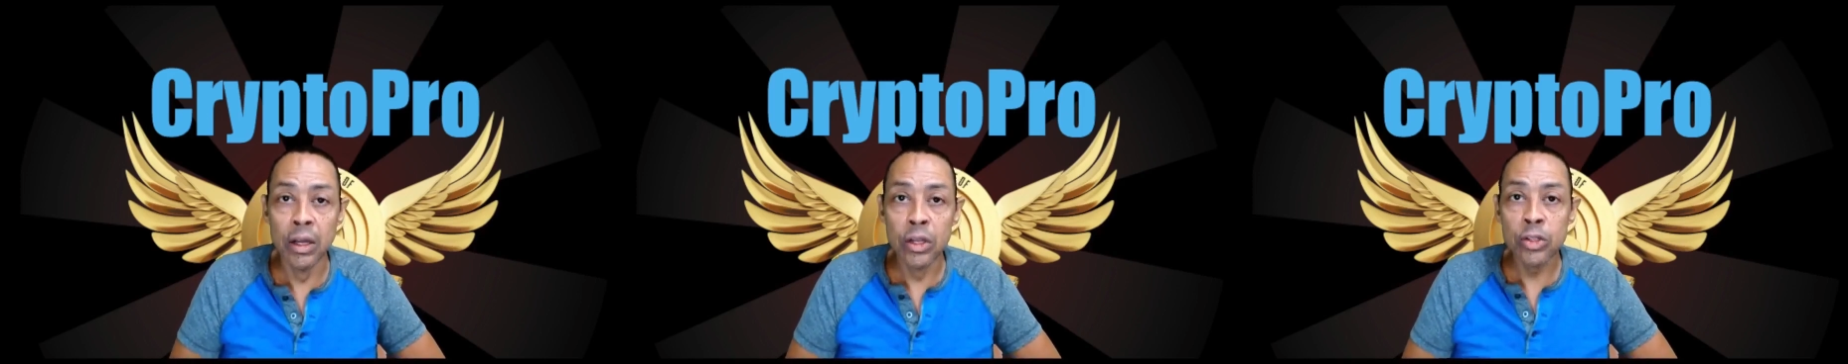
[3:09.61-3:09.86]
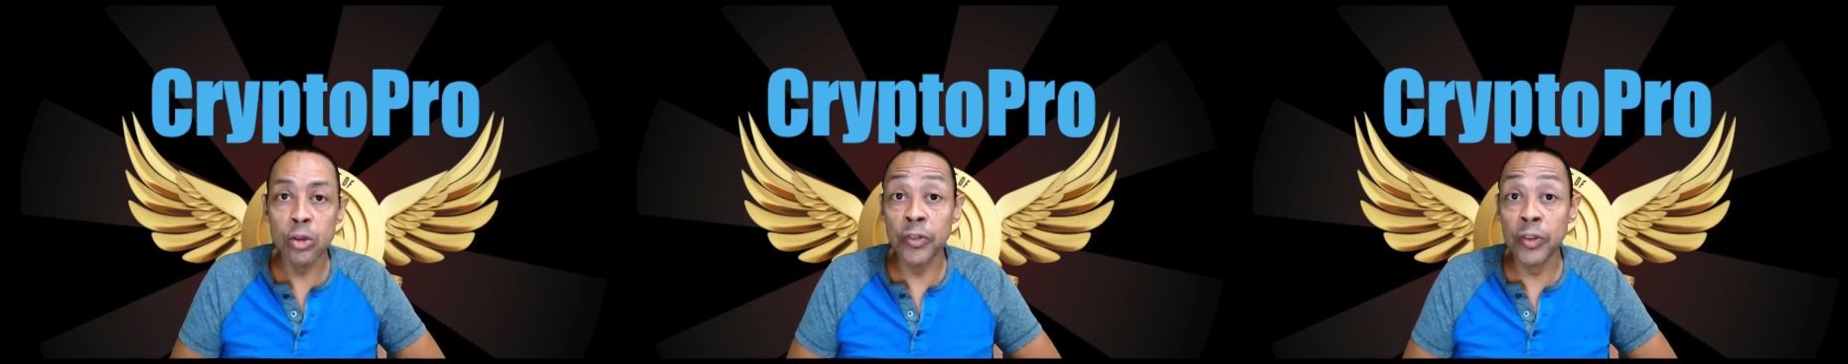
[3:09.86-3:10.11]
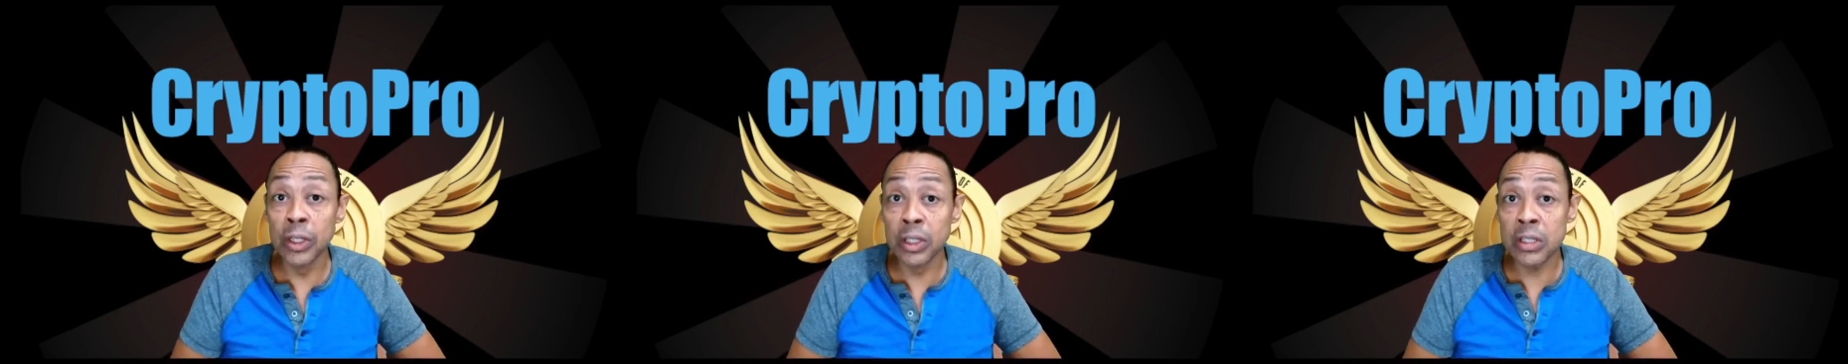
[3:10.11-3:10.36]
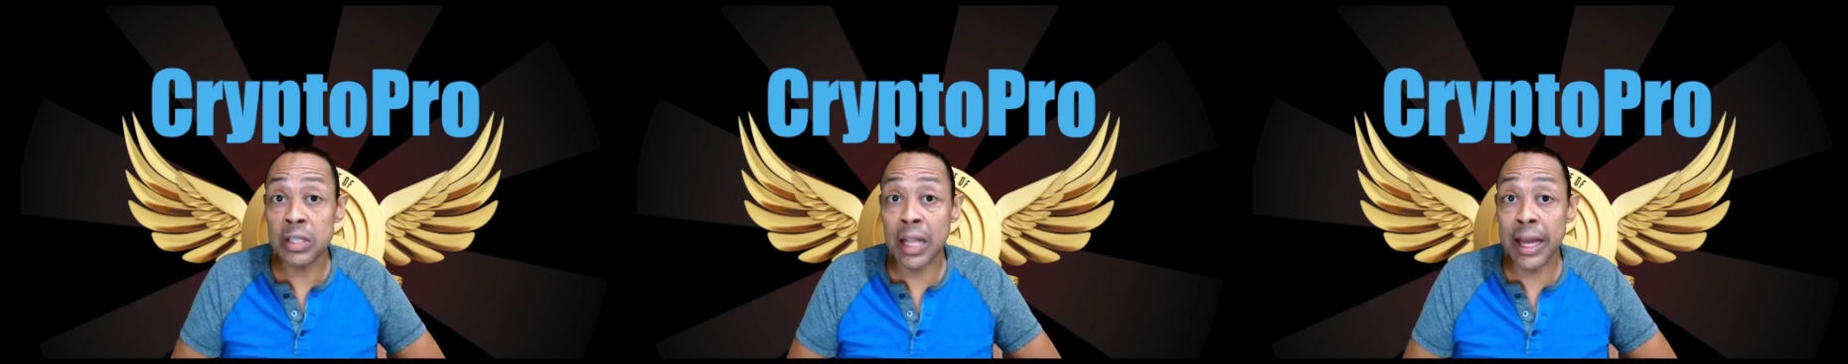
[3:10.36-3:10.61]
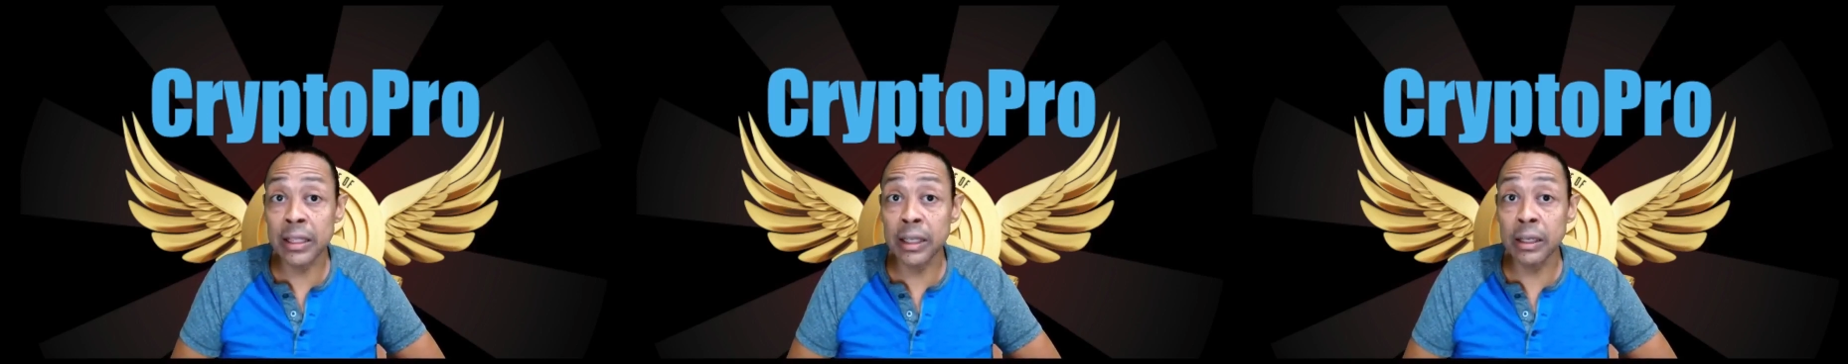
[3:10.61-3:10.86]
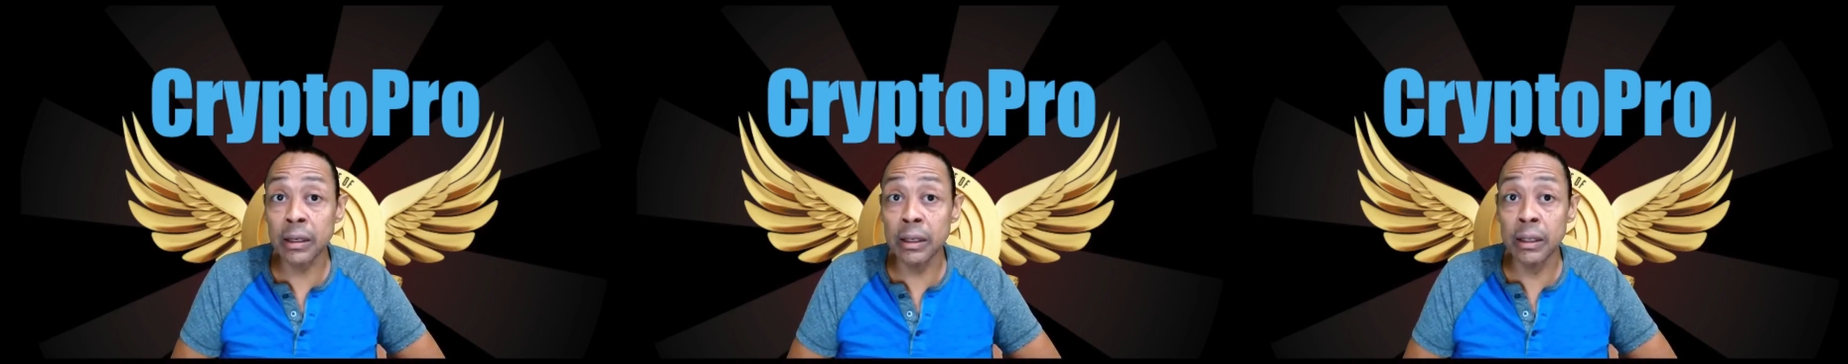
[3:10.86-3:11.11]
So if it looks like
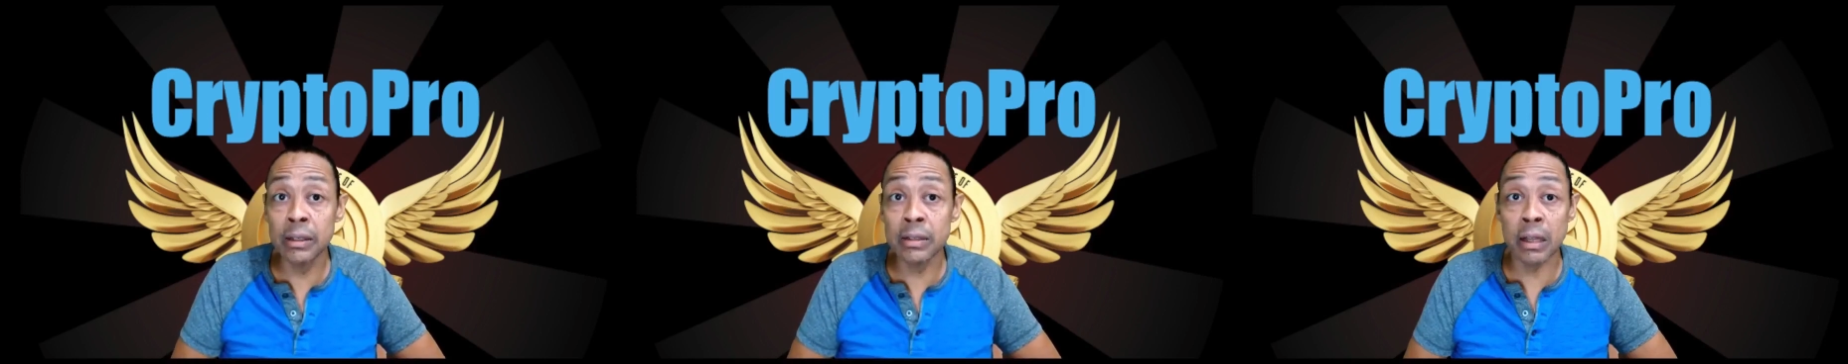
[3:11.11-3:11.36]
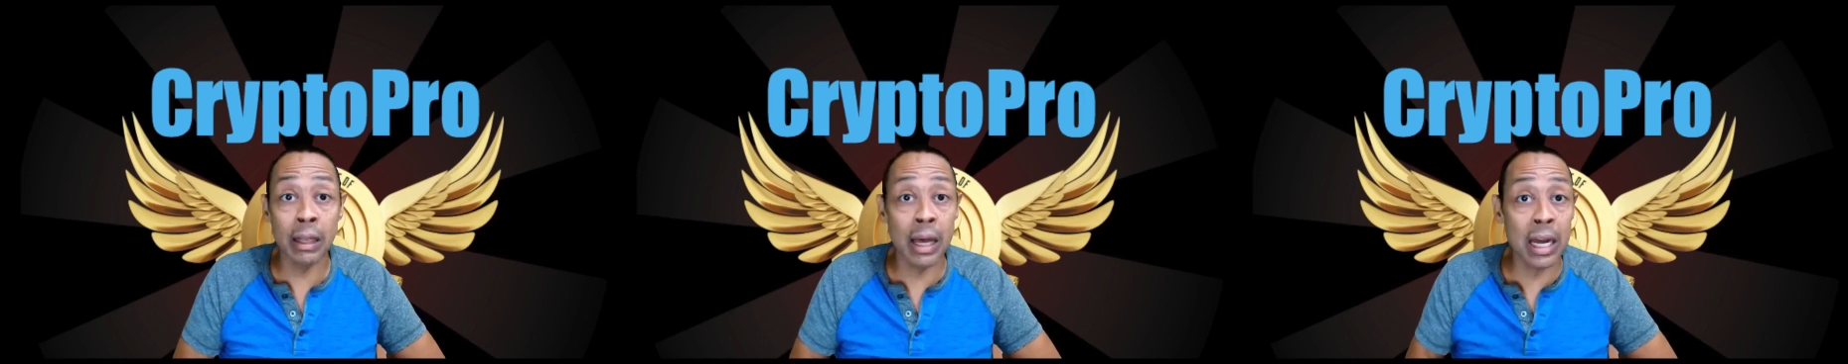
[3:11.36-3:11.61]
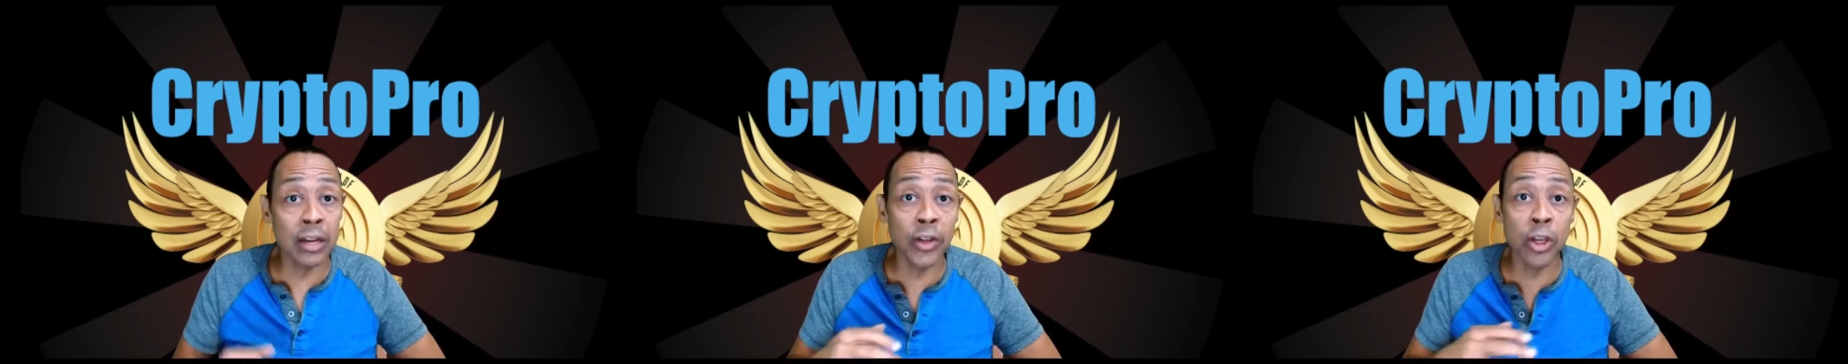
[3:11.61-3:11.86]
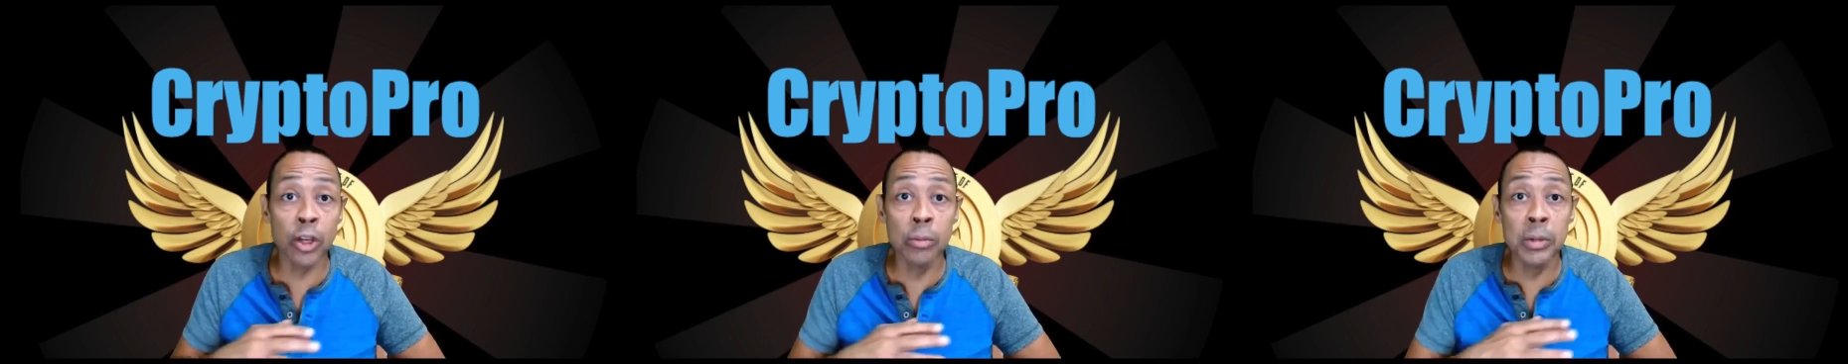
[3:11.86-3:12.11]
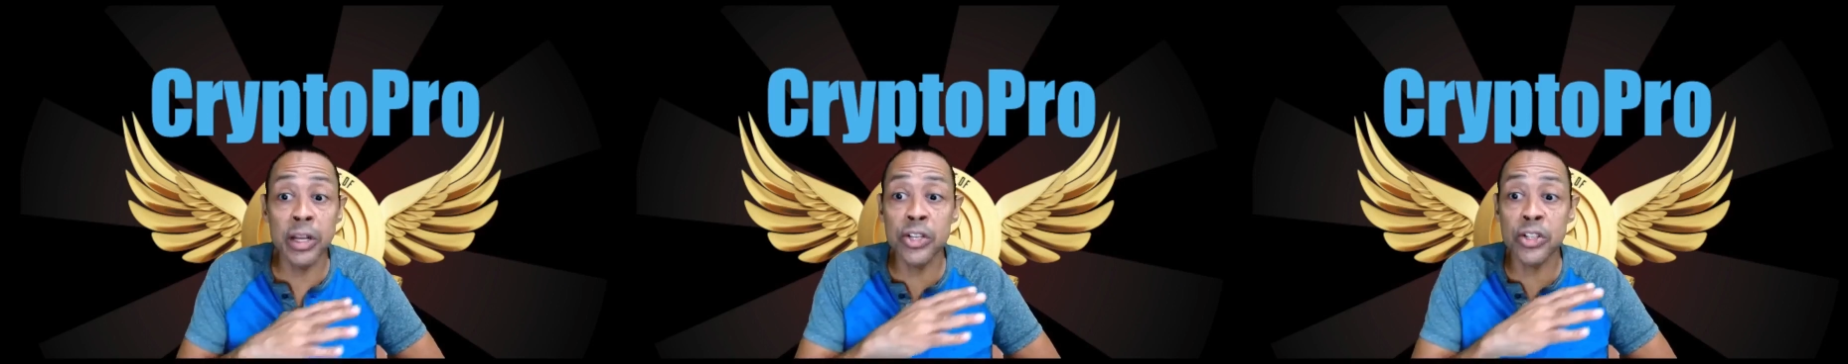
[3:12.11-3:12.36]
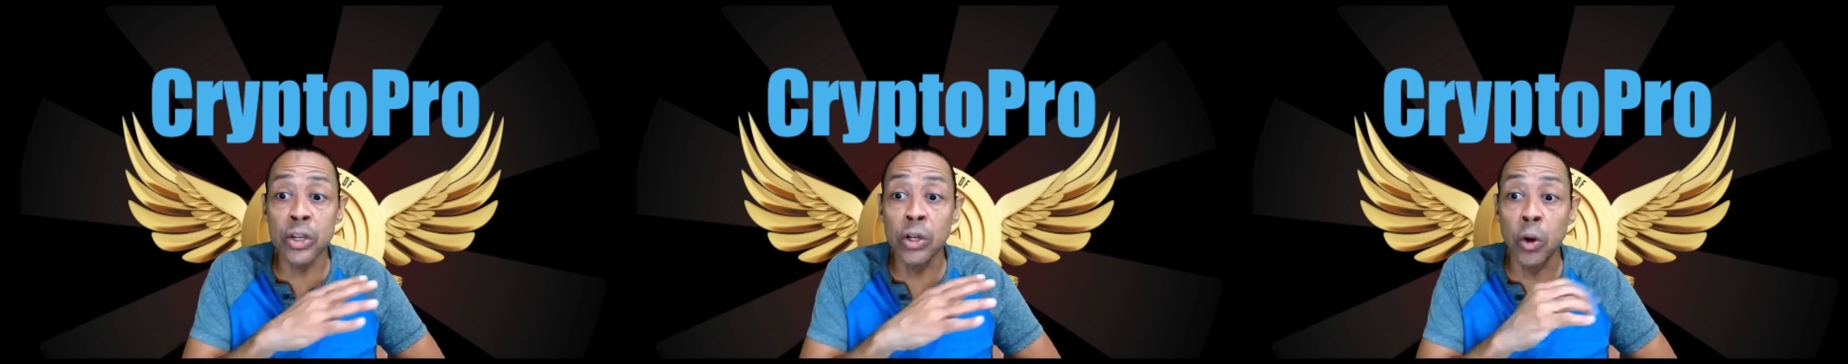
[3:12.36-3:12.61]
there is a lot of
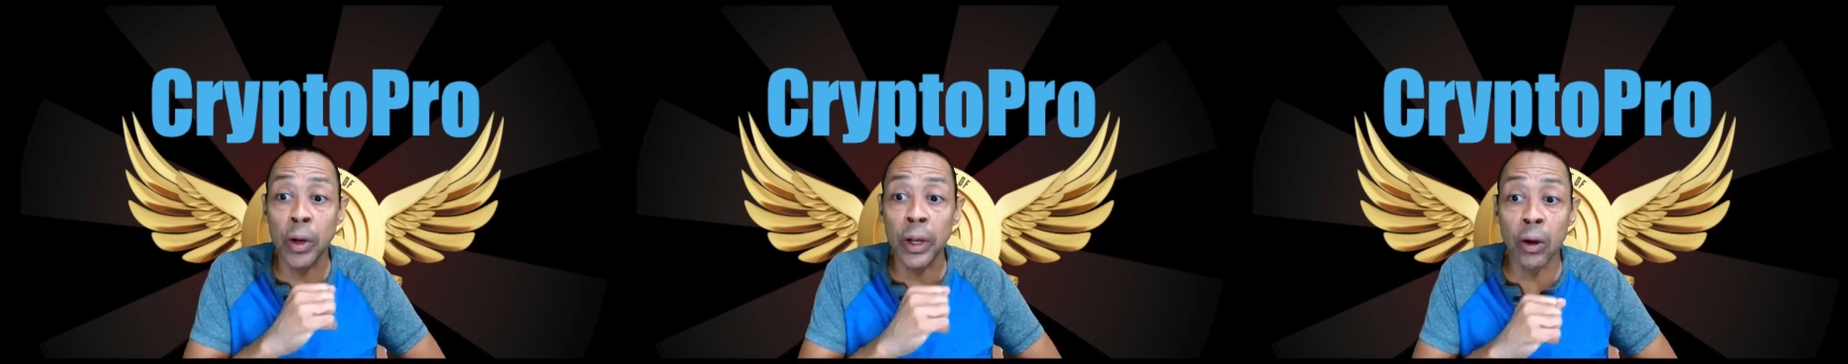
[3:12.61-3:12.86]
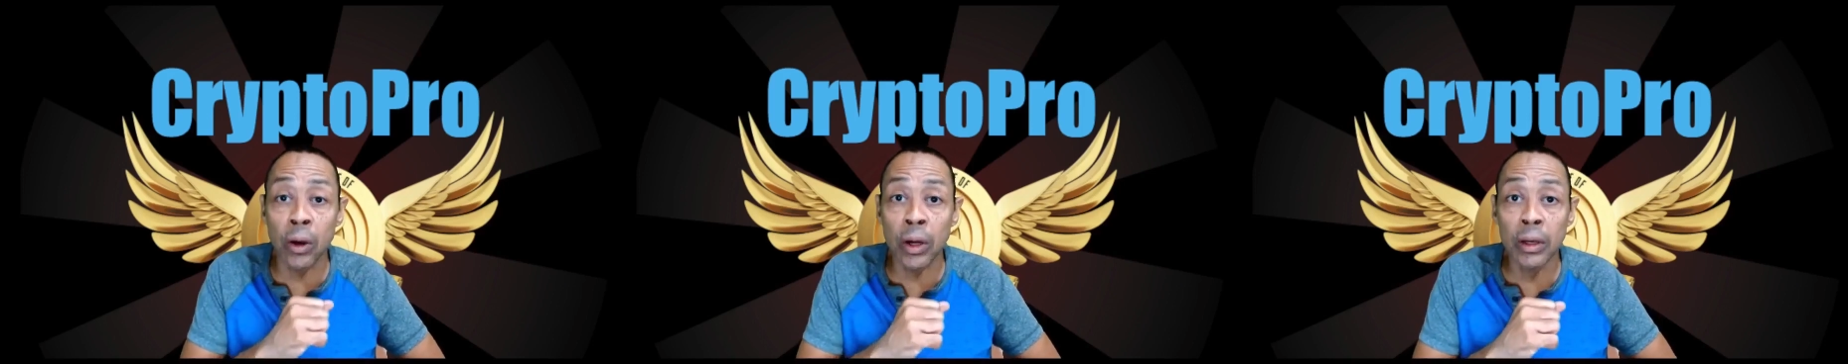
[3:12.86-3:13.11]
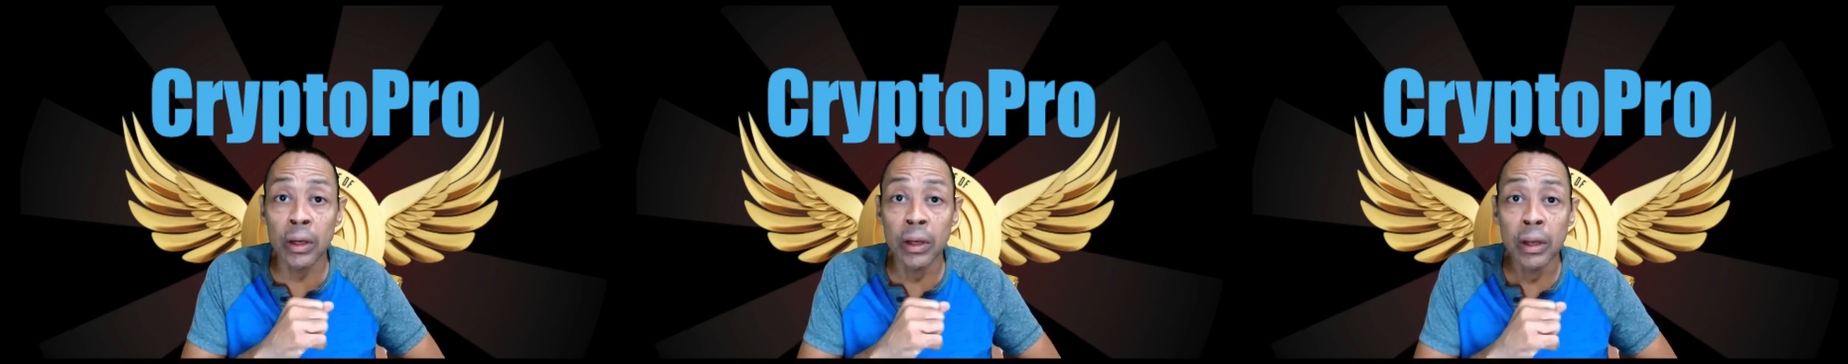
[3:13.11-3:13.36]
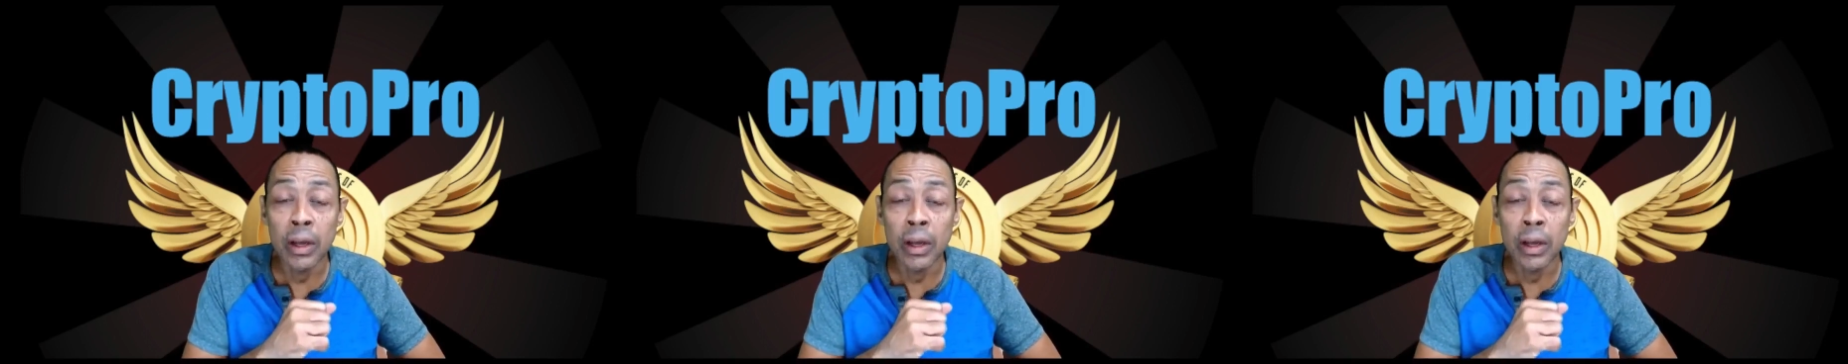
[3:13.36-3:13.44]
accumulation going on